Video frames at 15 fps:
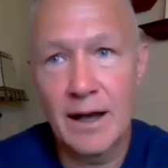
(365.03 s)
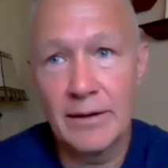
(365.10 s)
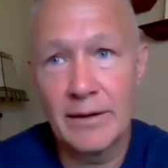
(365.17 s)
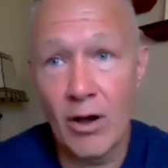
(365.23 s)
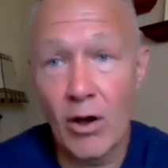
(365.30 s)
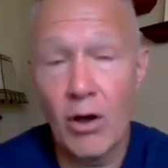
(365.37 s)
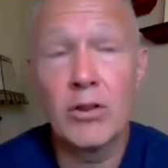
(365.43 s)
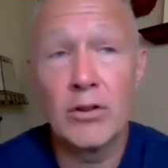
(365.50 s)

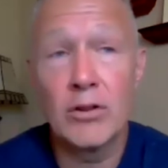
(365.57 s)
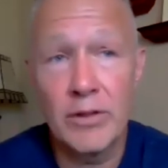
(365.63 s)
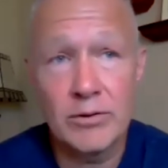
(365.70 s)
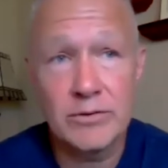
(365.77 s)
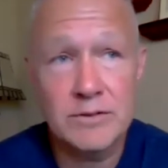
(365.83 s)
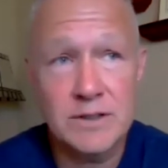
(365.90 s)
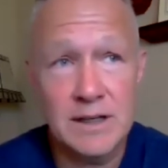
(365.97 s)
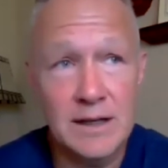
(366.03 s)
on all of
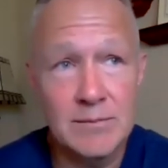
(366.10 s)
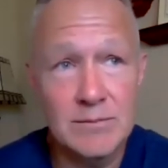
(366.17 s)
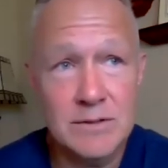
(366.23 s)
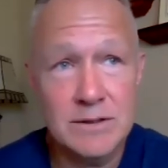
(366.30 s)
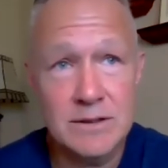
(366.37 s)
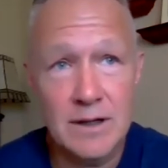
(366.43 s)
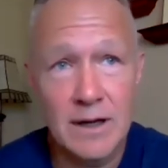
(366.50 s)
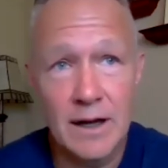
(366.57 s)
those
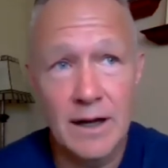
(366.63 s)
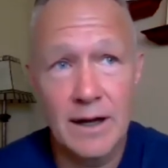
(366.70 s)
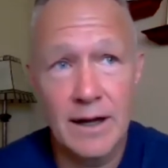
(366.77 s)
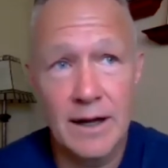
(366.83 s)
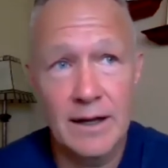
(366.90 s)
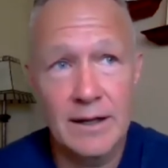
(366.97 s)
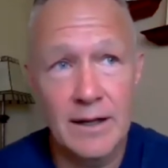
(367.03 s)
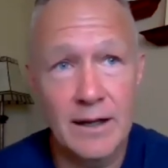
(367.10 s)
teams
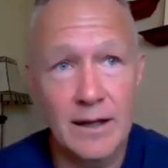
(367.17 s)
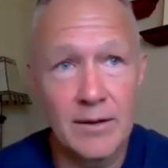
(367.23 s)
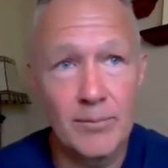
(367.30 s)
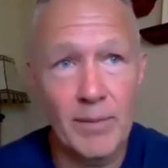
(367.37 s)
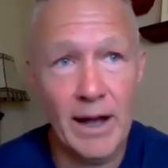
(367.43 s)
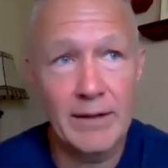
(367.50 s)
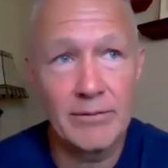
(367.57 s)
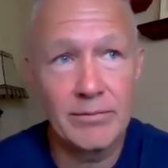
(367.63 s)
in
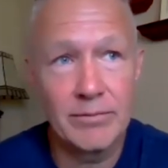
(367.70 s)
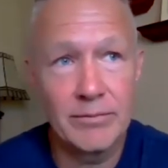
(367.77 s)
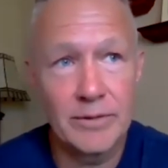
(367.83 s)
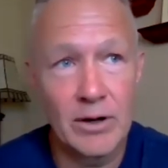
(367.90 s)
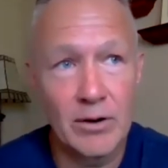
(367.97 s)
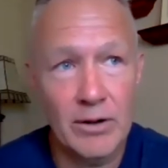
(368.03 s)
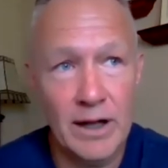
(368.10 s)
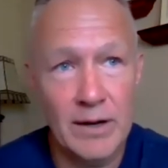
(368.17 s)
my,
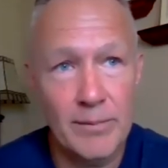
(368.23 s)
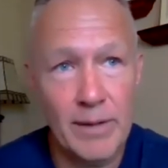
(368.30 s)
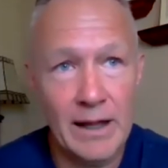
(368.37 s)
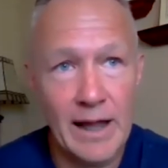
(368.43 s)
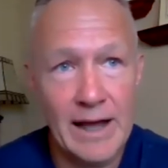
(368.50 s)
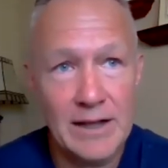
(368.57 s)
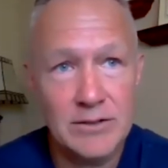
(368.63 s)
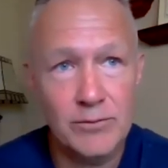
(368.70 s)
kind of my
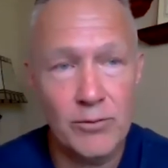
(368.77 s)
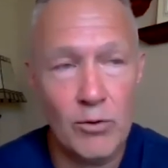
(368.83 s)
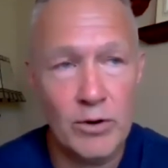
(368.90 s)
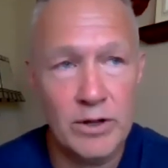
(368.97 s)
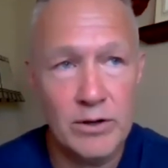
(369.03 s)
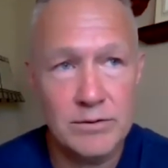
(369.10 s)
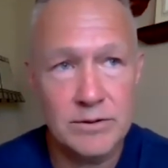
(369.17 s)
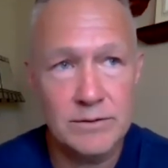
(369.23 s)
last 4
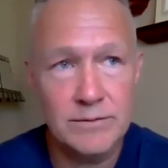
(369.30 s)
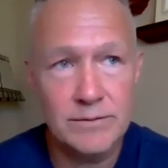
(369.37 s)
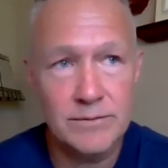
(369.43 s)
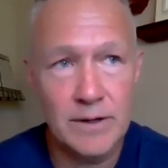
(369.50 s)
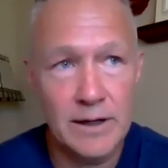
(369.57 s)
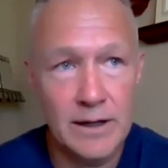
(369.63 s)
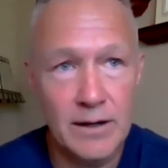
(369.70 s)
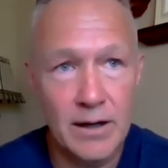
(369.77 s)
years of
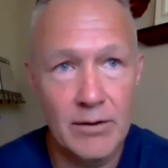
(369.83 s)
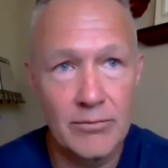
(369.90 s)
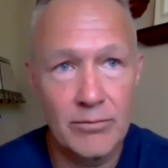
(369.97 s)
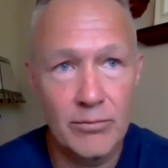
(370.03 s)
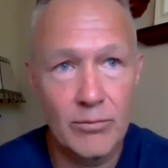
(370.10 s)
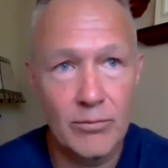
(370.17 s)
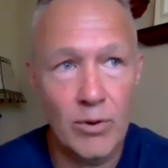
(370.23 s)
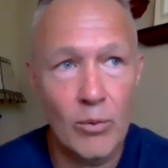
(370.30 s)

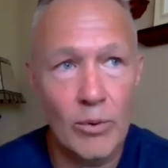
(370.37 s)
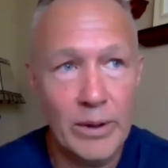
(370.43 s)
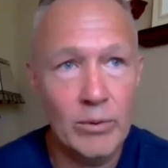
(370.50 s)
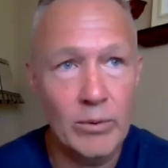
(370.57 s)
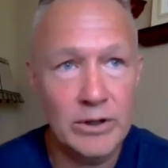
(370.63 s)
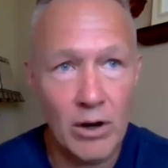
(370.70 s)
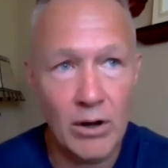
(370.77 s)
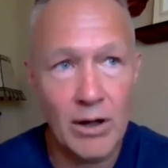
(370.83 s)
what we
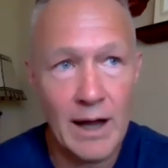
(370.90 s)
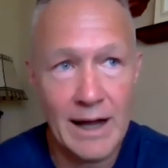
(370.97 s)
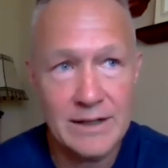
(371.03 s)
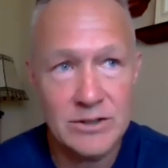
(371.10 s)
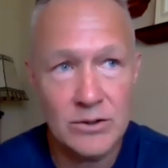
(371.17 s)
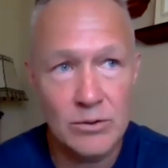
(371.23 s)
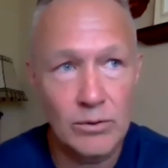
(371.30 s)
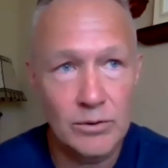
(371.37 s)
would call high
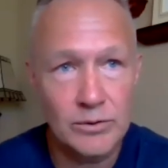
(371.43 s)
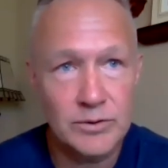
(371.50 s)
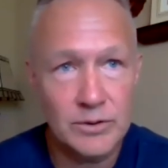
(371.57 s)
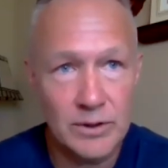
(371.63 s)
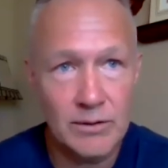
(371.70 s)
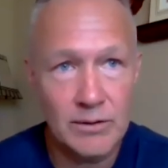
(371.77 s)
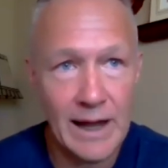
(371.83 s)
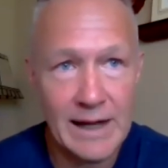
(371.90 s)
school. So
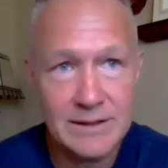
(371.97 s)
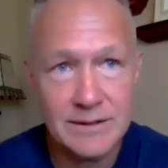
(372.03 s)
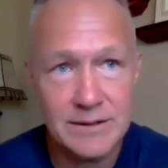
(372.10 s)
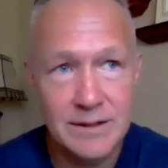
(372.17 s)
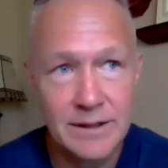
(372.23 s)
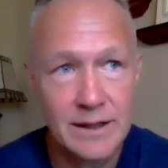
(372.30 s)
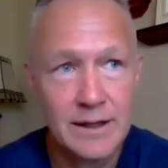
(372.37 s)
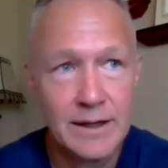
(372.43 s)
your
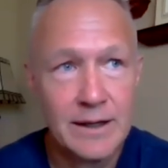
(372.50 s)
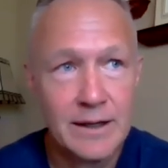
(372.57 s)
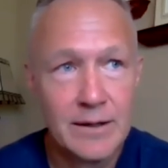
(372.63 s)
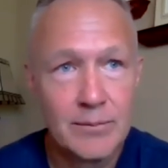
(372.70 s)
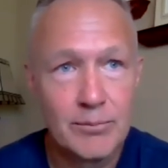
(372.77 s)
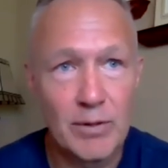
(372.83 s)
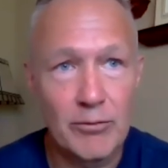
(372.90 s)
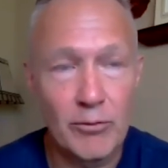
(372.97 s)
last
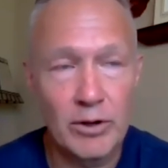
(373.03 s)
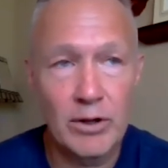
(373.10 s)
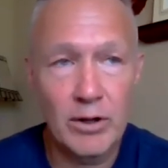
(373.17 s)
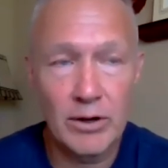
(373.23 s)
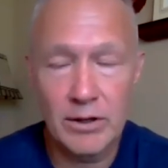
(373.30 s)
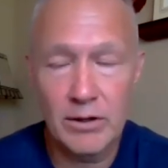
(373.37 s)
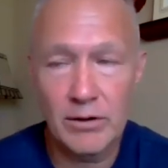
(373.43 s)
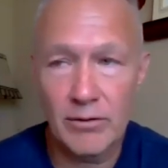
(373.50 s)
before you go
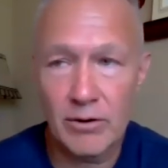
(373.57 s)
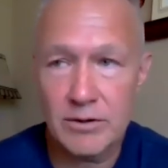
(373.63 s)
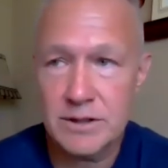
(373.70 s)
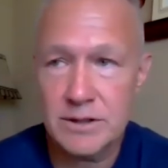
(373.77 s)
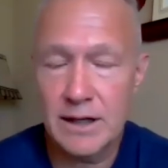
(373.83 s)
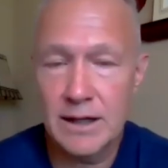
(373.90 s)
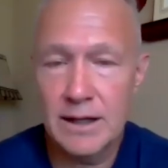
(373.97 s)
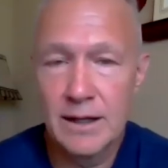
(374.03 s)
to
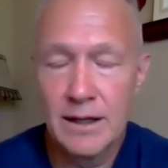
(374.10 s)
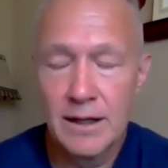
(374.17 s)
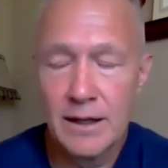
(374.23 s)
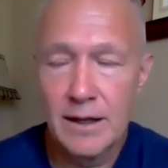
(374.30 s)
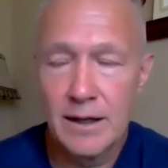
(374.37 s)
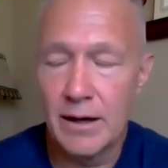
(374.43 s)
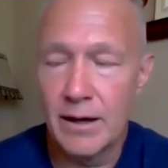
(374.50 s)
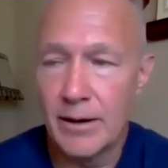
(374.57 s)
university,
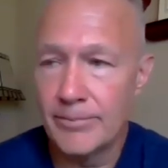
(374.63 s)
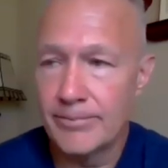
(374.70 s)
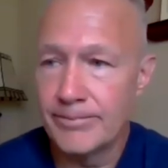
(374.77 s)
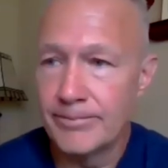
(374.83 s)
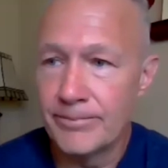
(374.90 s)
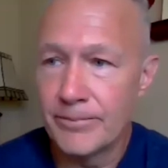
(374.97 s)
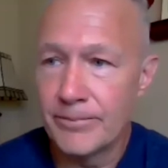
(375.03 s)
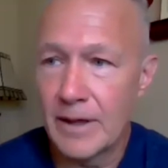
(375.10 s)

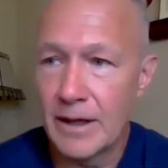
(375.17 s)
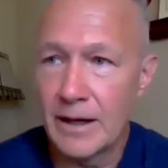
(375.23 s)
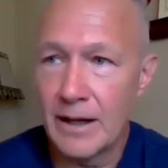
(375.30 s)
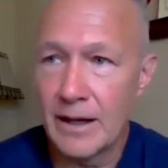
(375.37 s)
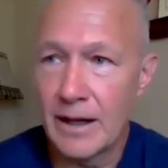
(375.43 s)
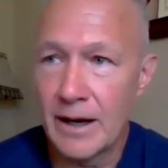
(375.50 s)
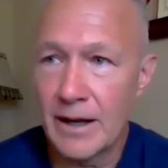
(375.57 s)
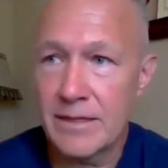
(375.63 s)
and
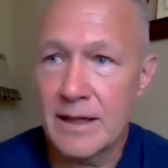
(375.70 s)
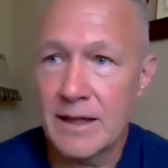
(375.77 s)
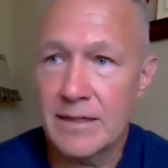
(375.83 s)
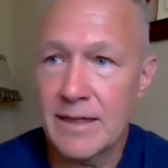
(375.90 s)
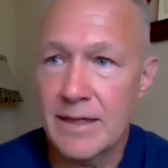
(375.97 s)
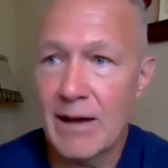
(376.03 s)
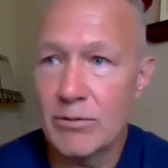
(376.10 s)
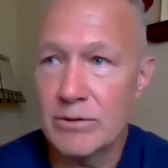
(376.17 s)
I think
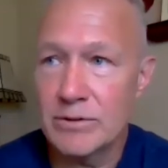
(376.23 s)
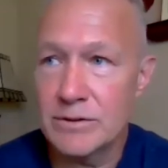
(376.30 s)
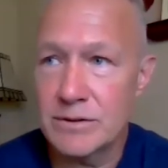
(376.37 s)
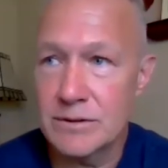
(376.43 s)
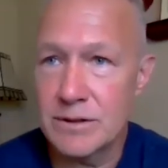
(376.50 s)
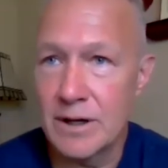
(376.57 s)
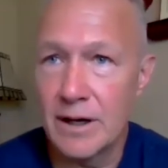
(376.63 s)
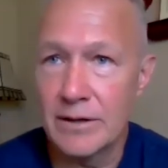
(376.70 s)
that
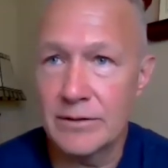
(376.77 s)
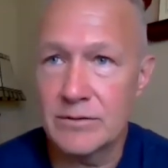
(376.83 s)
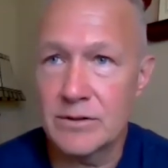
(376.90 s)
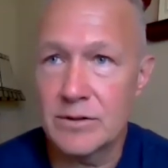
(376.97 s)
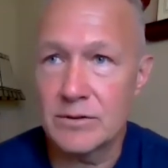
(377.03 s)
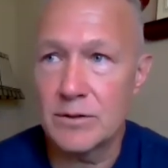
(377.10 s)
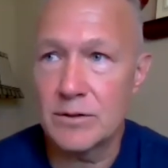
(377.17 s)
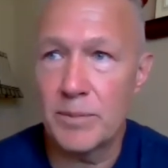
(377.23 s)
was
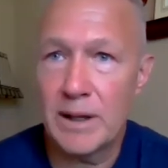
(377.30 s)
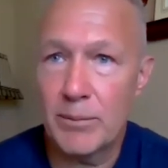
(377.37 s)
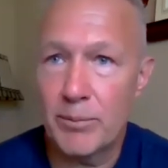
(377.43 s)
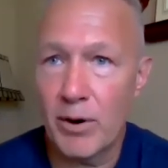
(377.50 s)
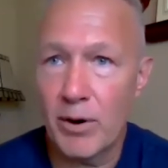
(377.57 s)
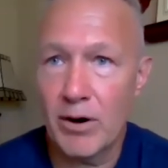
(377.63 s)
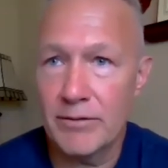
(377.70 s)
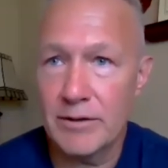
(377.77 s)
to be a
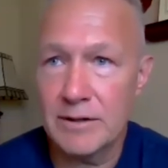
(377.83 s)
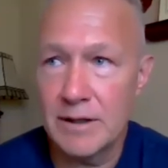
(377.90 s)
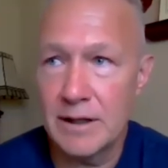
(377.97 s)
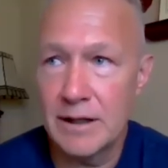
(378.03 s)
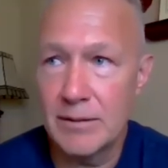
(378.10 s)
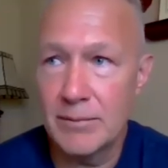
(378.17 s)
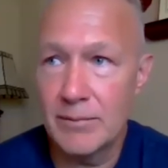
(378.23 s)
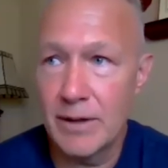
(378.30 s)
part of a
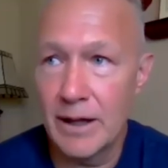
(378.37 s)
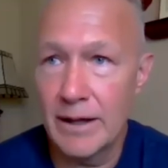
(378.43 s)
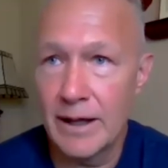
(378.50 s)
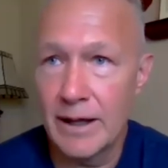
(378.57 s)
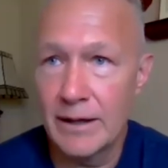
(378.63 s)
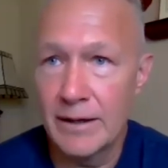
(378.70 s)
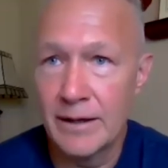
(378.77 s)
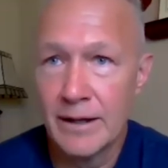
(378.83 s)
team. And
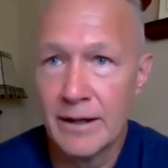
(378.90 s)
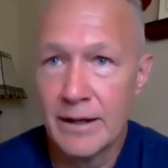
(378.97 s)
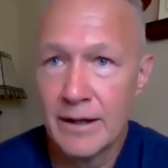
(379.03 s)
then,